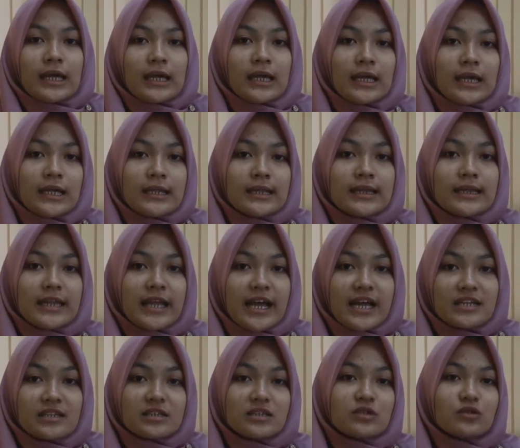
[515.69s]
he
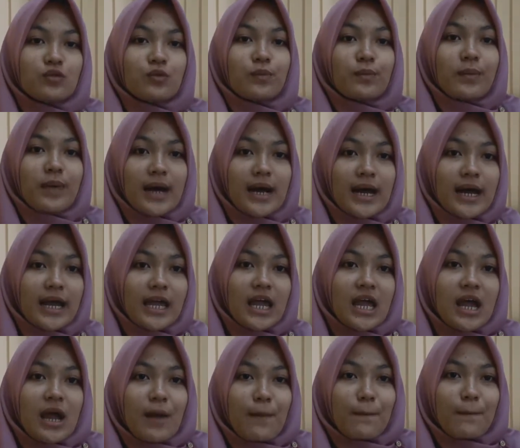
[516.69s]
tends to buy
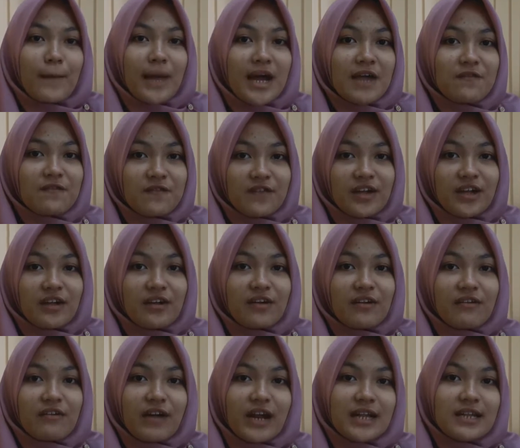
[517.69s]
Myvi
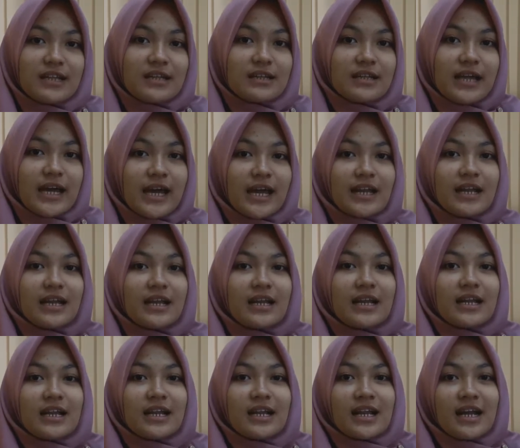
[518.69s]
rather than
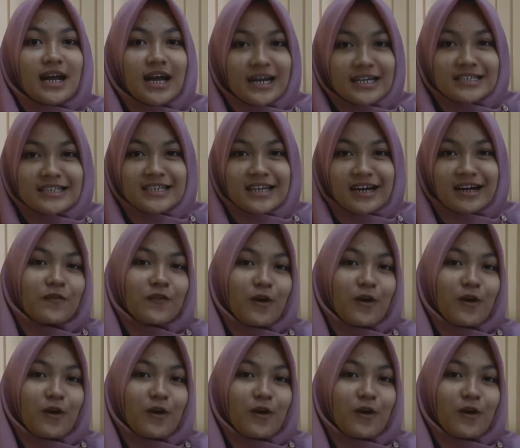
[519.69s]
Azia.